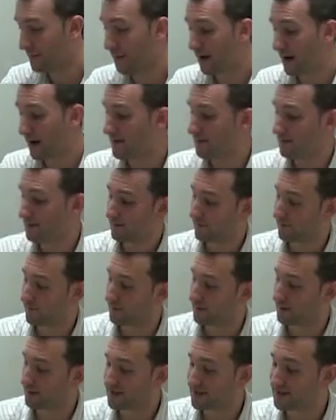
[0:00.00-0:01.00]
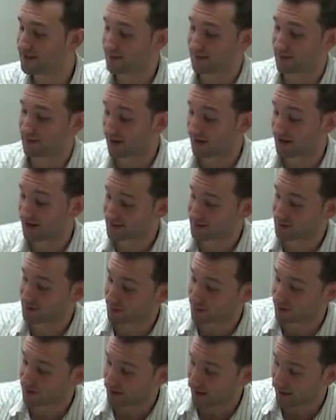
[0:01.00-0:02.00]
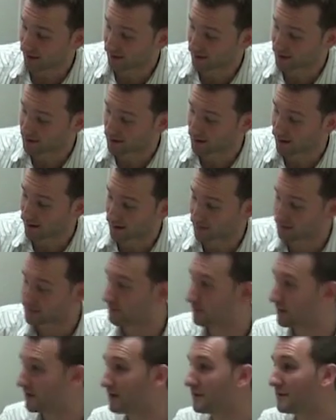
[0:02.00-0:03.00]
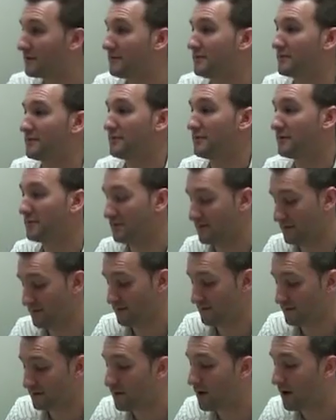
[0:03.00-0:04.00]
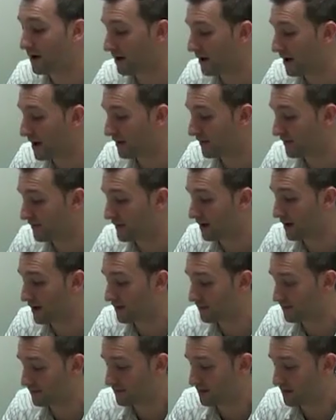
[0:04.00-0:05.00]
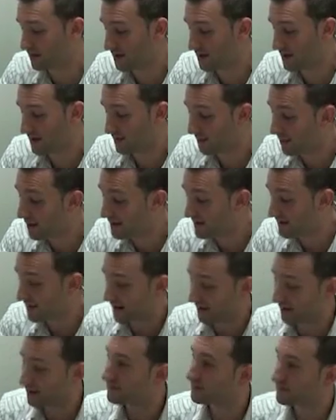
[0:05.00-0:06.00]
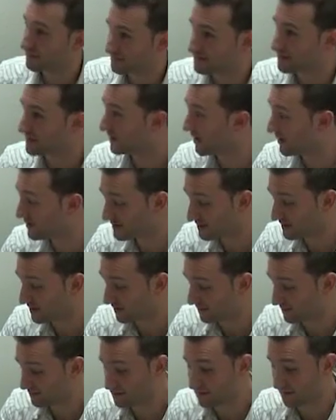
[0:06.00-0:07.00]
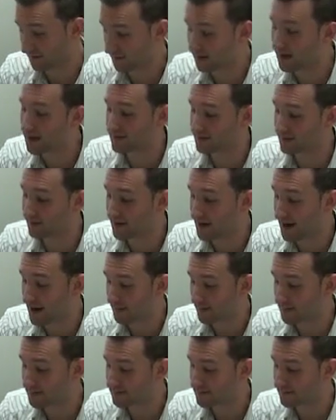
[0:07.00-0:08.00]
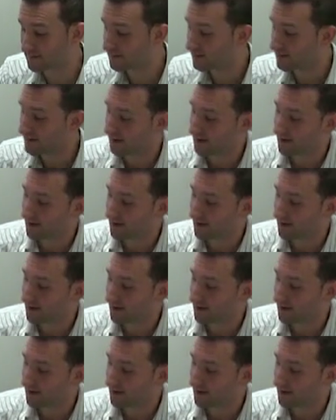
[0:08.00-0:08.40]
But for intensive care, it's $2,800 a week. Quite a lot of money there to go to in case something happens.